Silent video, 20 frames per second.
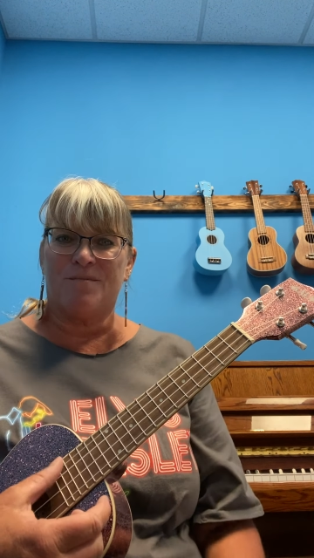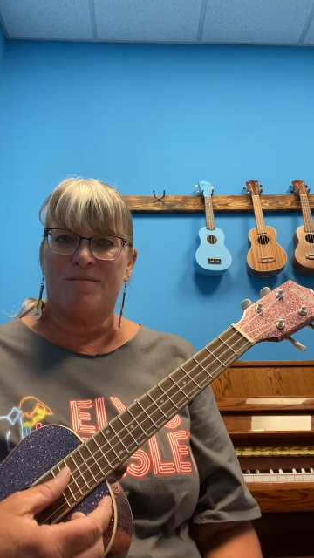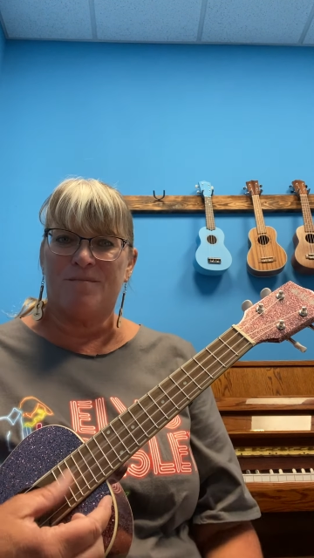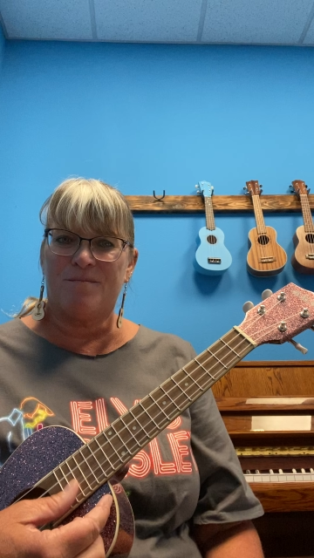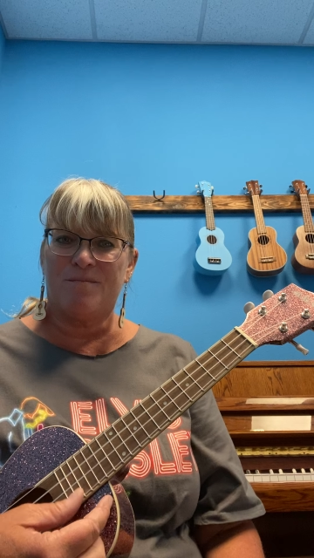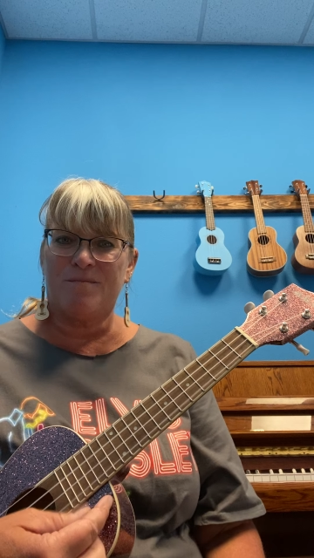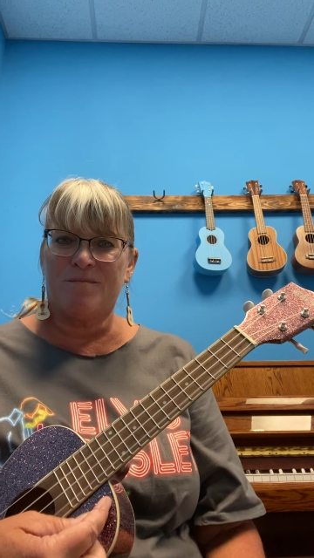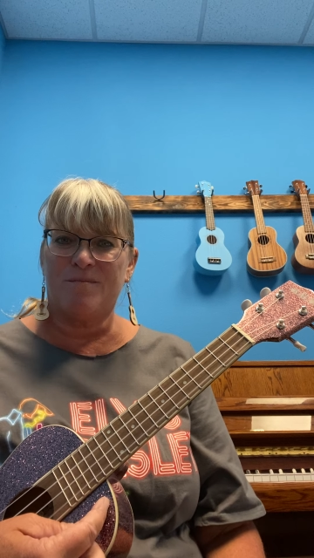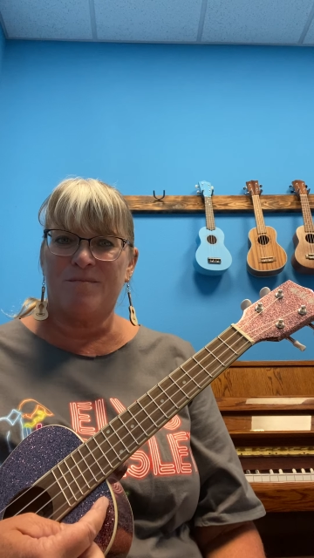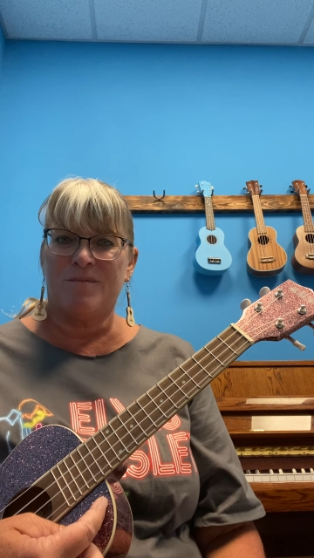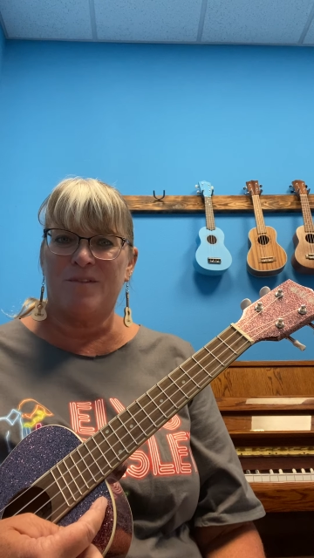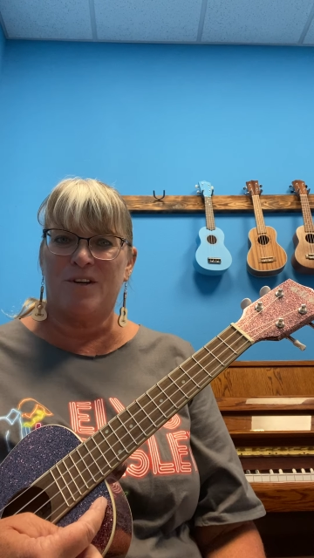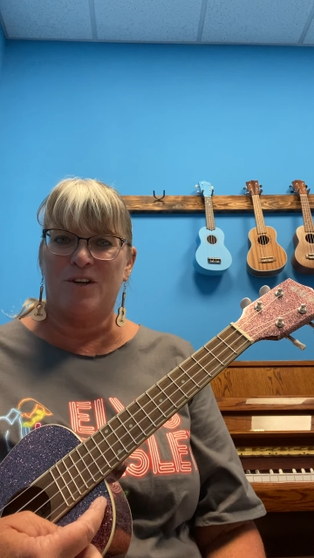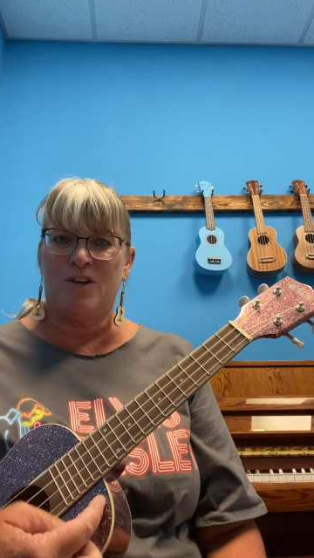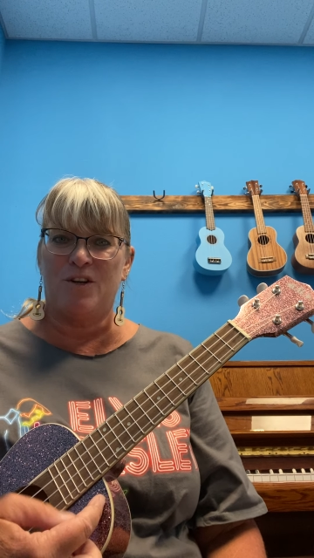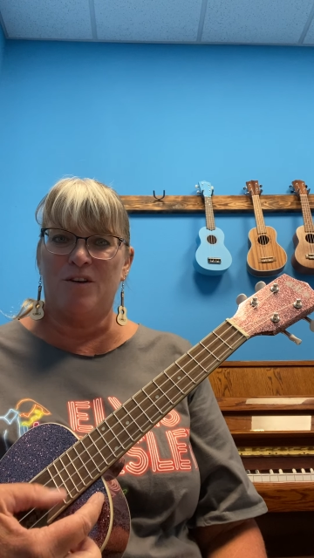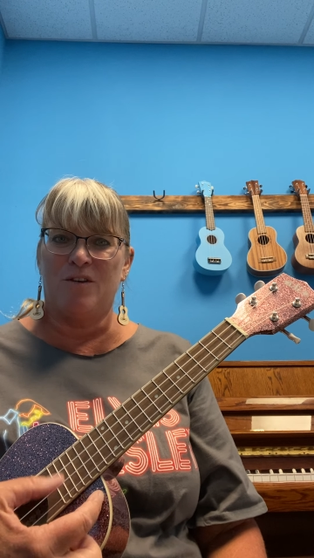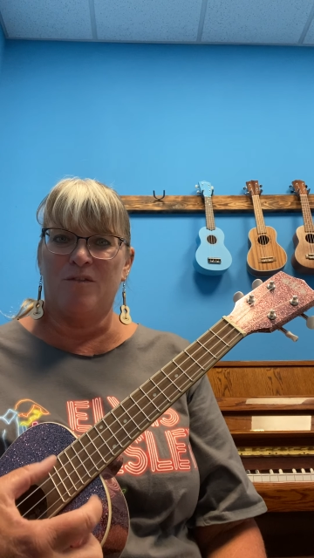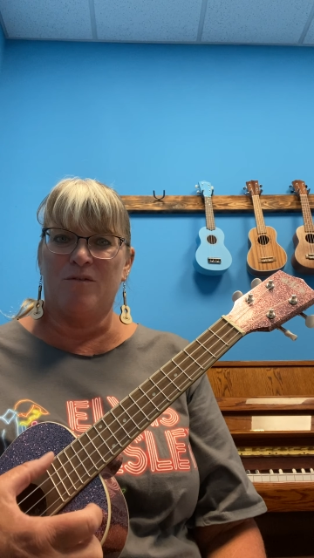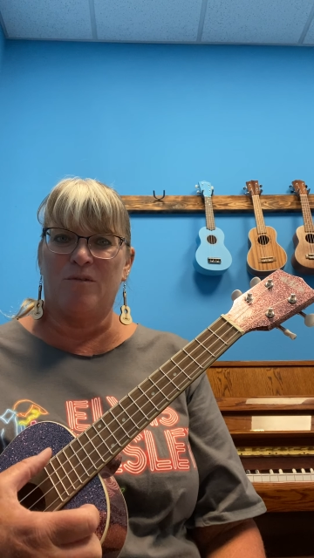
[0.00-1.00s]

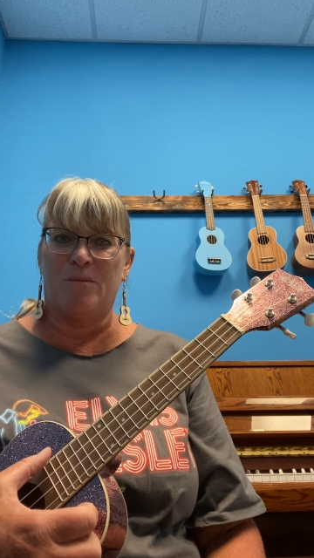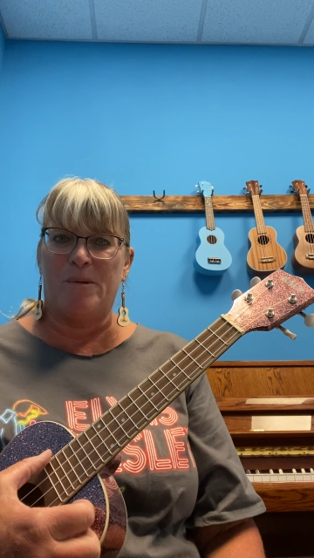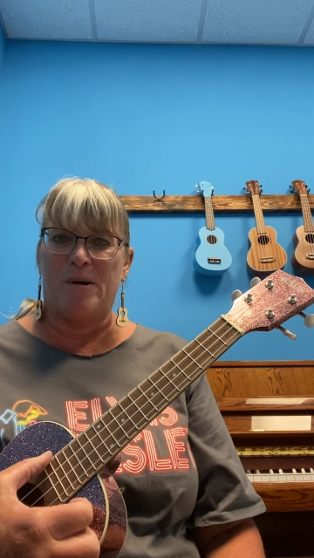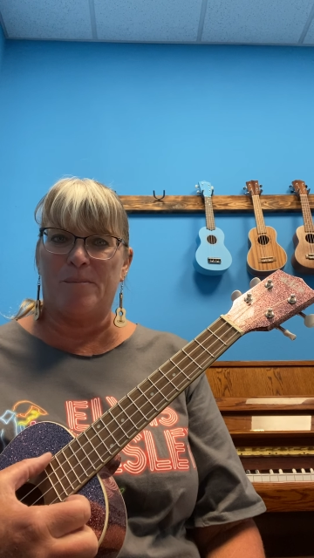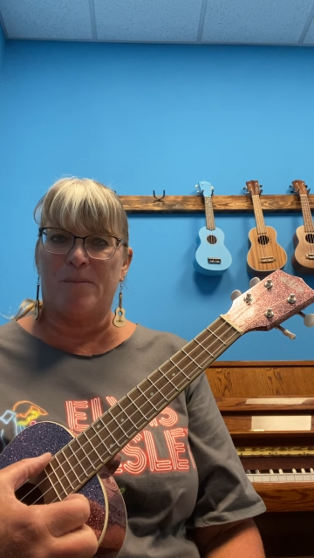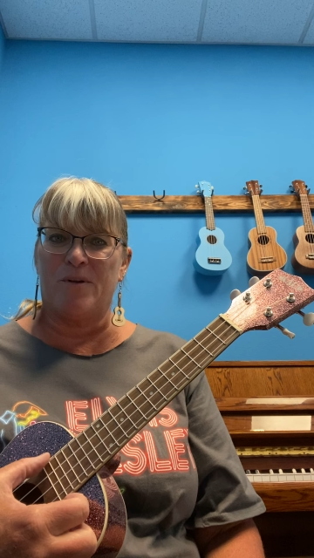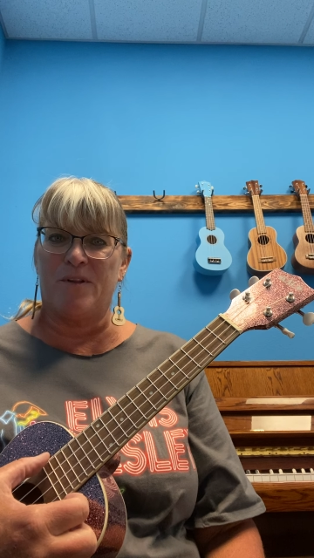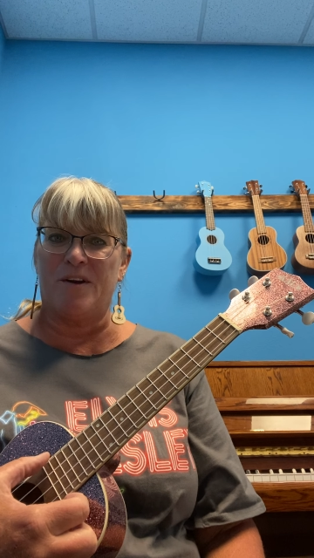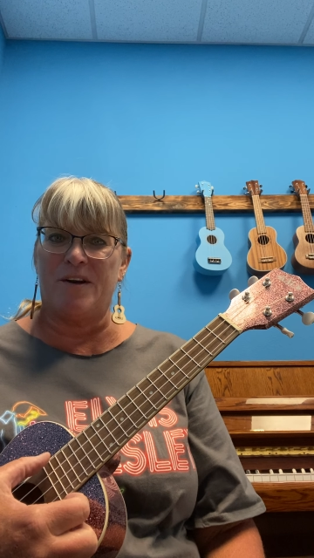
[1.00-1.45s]
Remember,